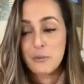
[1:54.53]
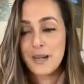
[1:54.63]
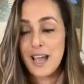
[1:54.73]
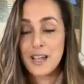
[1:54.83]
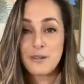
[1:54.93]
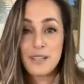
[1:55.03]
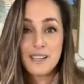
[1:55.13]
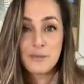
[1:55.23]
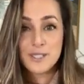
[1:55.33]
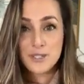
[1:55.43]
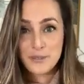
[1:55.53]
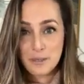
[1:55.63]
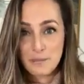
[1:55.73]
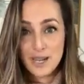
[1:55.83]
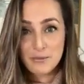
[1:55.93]
when I was
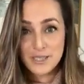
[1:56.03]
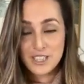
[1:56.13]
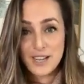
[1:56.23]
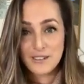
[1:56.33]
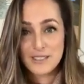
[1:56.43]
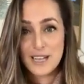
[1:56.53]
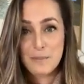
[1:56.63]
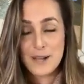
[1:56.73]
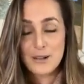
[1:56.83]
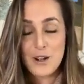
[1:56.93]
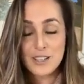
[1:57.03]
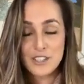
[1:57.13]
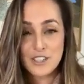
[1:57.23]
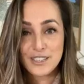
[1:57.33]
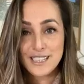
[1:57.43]
doing my reach outs about
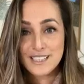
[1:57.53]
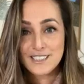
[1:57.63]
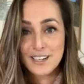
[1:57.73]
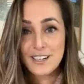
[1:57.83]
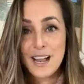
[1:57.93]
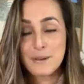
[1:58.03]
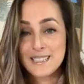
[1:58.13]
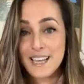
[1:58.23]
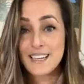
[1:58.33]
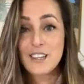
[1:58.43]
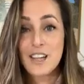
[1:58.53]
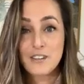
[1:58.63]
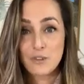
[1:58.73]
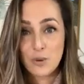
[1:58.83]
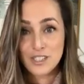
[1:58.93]
Collagen Elixir, I was getting a lot
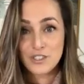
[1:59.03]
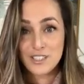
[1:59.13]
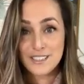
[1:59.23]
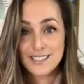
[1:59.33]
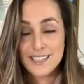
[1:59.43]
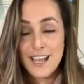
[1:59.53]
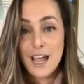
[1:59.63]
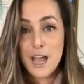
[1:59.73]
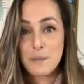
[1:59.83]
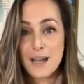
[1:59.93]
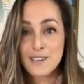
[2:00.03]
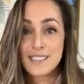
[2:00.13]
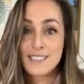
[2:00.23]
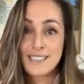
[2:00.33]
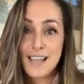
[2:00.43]
of questions about,
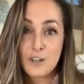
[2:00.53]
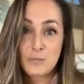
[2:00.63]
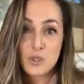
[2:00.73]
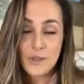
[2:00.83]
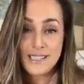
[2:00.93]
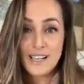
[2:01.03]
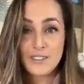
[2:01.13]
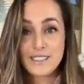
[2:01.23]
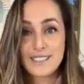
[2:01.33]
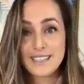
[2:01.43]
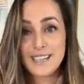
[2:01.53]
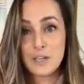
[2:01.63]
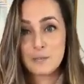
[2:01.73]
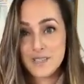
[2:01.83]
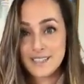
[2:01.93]
does it help joint health? Does it
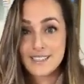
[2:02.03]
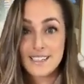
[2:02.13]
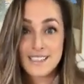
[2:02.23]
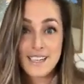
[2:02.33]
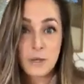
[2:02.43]
help this? Does it